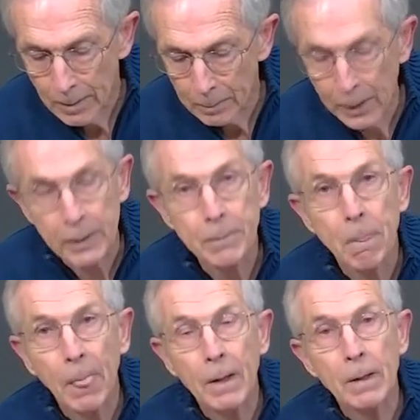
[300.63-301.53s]
But
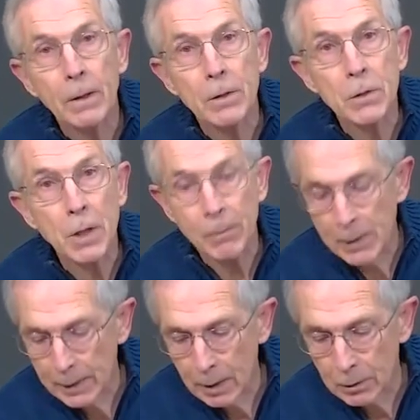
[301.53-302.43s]
there's
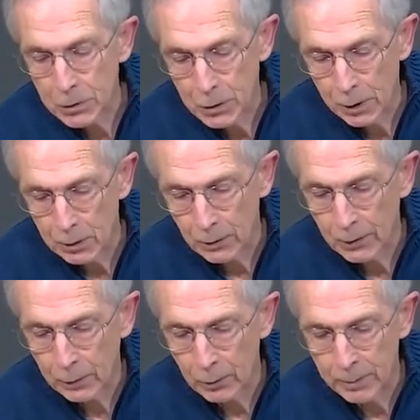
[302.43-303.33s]
something else here
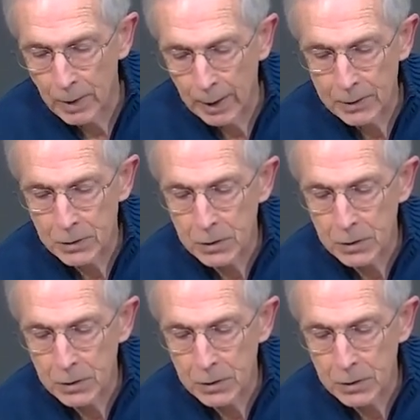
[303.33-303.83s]
that reminds